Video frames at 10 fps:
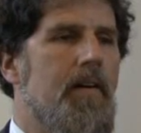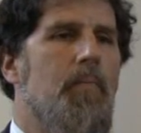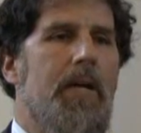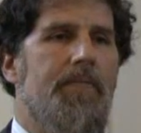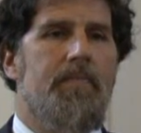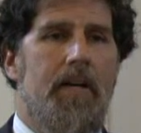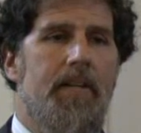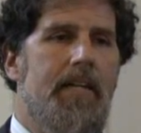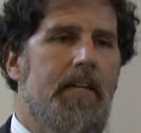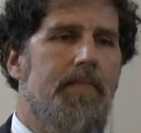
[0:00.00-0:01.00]
week from
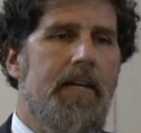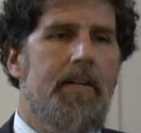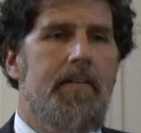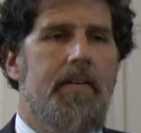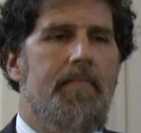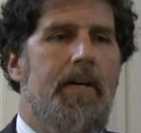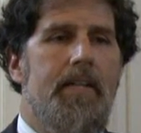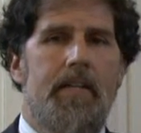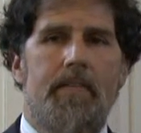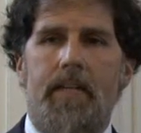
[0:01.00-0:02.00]
Monday evening
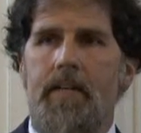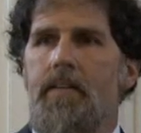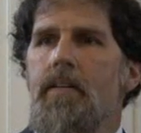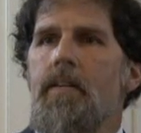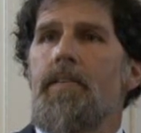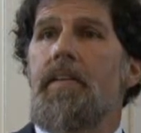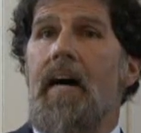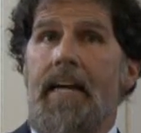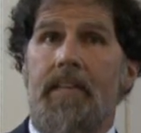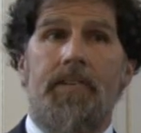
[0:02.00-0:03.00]
the
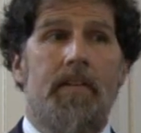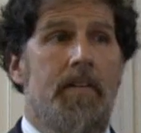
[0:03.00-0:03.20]
9th.